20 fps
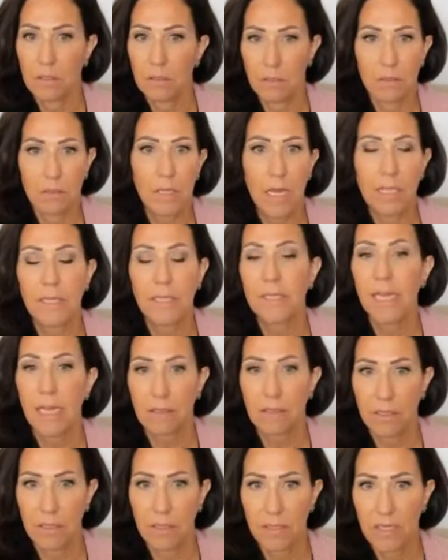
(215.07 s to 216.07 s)
not
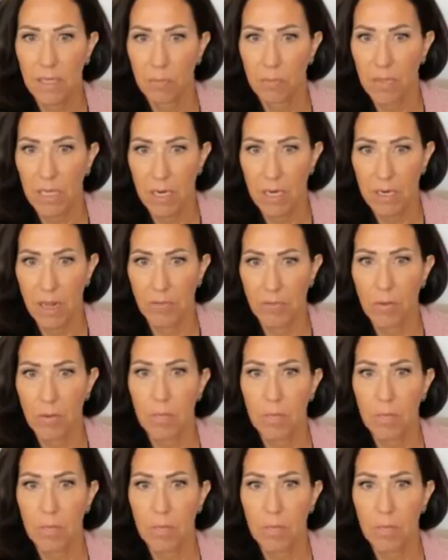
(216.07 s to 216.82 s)
exactly the same in another,